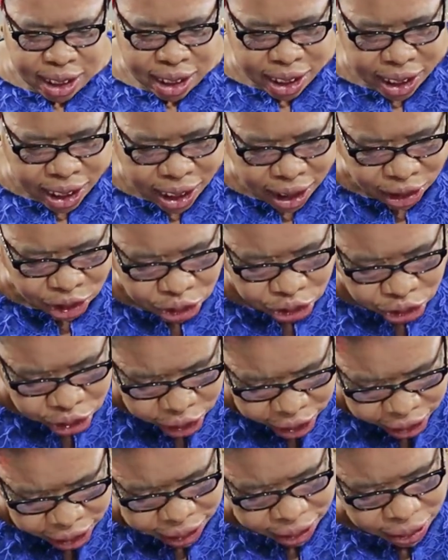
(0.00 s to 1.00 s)
In
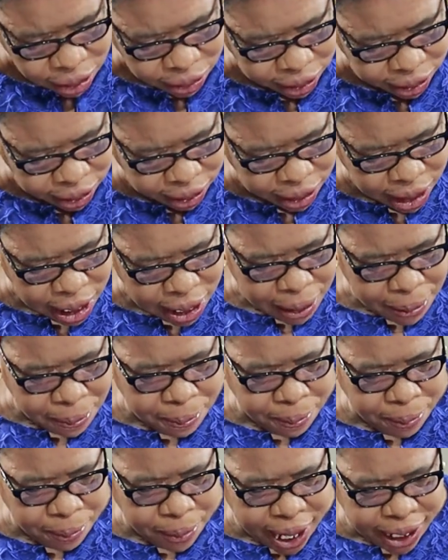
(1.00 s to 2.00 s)
Jesus'
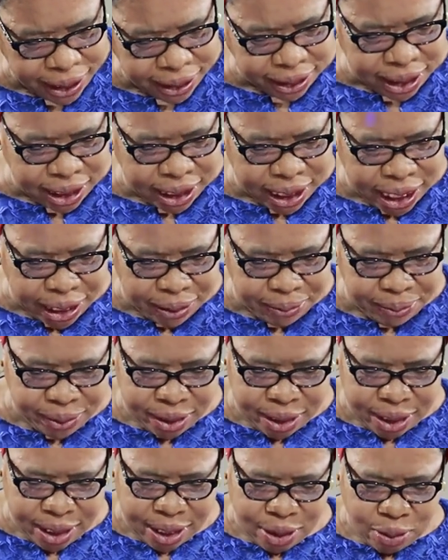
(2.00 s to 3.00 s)
mighty
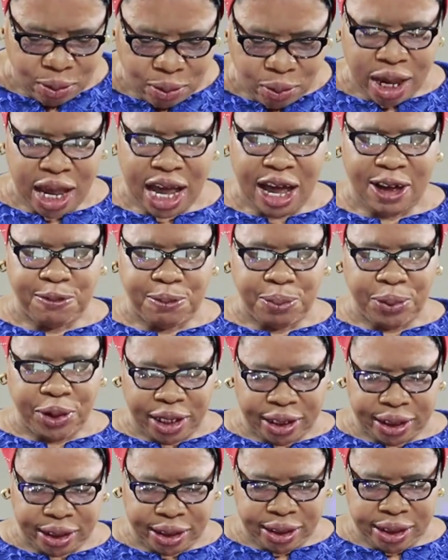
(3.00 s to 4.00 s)
name, we have
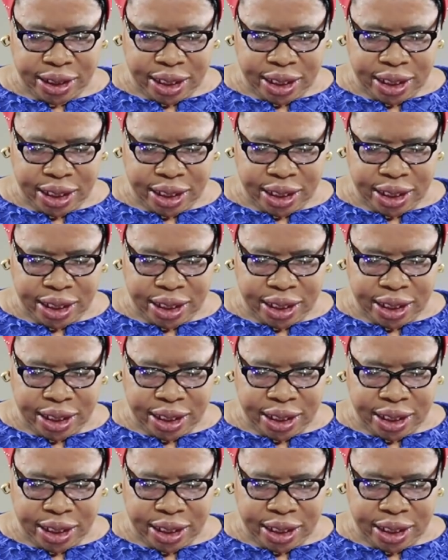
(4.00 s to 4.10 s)
prayed.